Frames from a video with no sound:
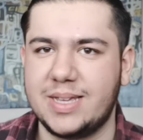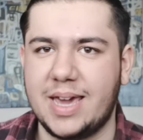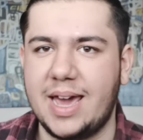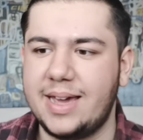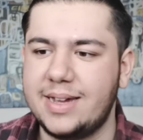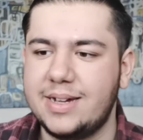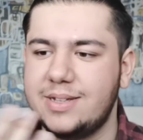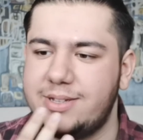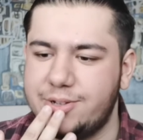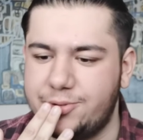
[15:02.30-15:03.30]
to get
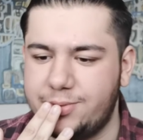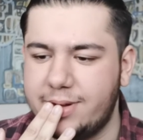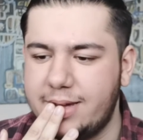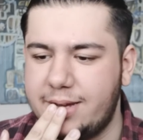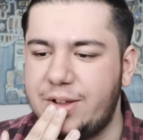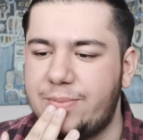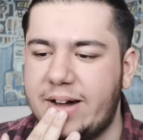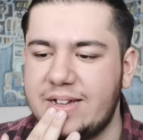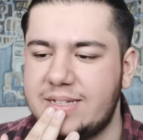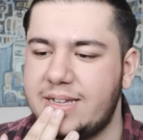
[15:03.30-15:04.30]
to the
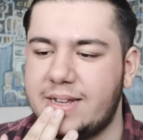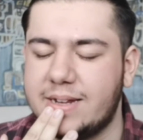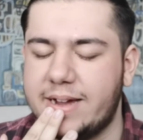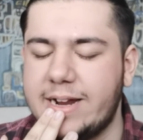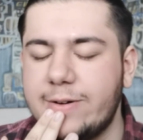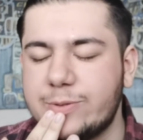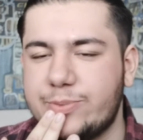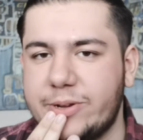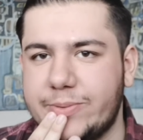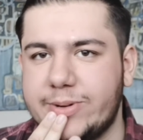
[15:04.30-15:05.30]
fight scene. Like that was
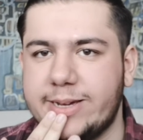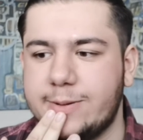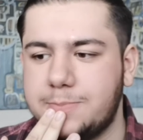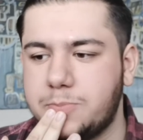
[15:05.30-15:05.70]
pretty funny.